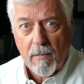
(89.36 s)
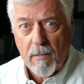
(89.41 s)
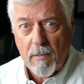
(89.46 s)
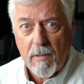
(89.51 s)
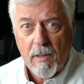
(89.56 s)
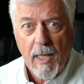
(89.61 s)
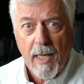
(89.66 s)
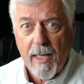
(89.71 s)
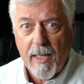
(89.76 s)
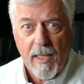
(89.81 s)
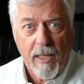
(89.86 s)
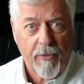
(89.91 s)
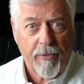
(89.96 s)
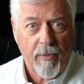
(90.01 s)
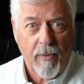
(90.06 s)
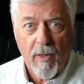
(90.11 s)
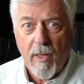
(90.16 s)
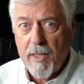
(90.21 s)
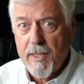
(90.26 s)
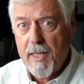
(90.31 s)
take
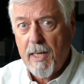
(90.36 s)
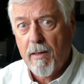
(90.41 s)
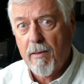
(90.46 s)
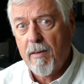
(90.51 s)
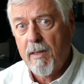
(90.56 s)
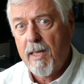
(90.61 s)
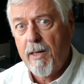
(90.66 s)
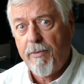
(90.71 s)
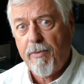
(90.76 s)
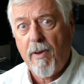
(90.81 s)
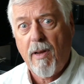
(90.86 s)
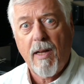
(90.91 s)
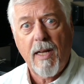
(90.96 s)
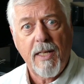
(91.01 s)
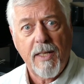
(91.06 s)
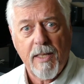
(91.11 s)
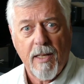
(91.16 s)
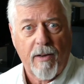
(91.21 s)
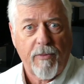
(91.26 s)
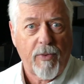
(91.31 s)
different rods out and different
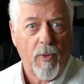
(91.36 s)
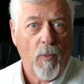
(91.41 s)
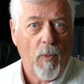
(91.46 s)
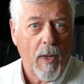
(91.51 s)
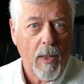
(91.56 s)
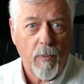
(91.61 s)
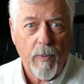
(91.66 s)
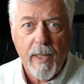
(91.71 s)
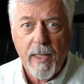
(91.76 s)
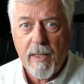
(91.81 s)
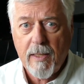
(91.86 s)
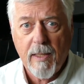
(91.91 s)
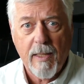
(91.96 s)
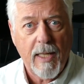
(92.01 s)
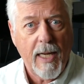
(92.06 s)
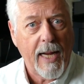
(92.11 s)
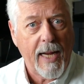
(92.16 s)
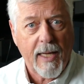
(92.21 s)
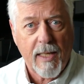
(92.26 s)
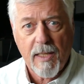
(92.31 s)
lines out from one week to the
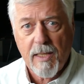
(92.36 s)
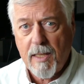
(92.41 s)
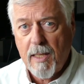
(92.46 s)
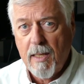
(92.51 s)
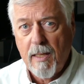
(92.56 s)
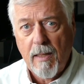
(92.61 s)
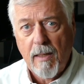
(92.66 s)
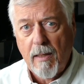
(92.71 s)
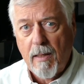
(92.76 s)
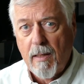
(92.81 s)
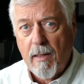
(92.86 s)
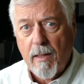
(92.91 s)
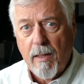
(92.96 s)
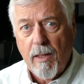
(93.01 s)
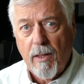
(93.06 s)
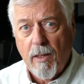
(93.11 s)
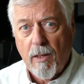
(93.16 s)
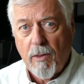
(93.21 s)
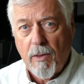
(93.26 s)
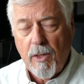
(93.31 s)
next.
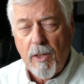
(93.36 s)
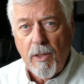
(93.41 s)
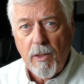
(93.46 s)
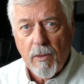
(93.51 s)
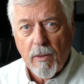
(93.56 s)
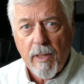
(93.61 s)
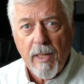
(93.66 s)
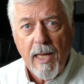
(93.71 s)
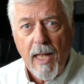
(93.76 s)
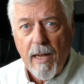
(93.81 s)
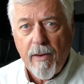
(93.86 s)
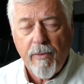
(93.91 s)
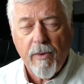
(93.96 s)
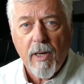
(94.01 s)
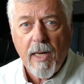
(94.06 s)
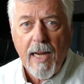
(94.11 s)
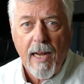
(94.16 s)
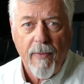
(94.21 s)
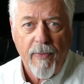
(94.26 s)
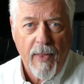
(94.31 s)
You'll never
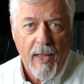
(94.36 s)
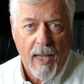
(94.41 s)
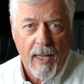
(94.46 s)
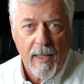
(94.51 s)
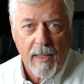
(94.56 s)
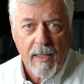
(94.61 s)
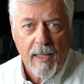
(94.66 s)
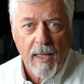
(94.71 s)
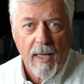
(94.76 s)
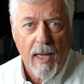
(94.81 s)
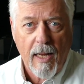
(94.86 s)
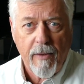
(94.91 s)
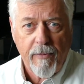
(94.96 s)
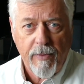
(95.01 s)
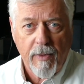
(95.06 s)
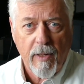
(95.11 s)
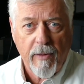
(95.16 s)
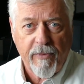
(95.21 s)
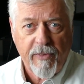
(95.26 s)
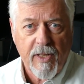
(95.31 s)
get the
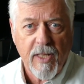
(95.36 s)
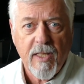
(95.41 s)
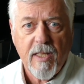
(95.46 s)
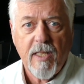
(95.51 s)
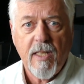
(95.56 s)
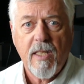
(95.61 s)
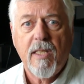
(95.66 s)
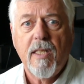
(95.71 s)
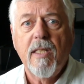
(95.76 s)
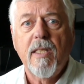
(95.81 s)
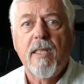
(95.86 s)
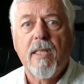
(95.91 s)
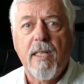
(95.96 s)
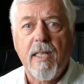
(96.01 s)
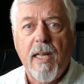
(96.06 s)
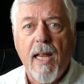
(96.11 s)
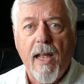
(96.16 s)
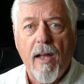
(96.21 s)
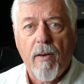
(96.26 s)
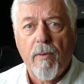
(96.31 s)
level of consistency
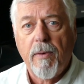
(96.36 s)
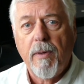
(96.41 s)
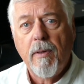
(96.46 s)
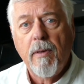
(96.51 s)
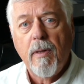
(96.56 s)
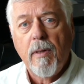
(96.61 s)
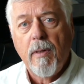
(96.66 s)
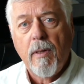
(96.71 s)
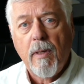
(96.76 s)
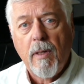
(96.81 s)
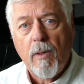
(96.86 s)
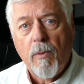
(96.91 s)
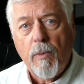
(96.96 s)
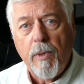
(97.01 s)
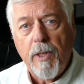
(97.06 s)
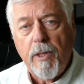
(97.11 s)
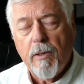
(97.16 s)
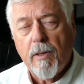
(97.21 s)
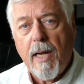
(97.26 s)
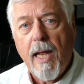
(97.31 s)
down
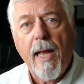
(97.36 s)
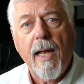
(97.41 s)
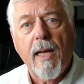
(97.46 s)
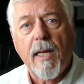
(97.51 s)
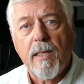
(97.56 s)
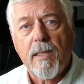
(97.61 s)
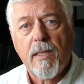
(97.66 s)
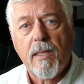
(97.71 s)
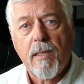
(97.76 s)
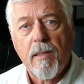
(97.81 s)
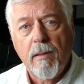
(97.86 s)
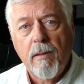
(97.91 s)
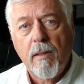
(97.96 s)
with your casts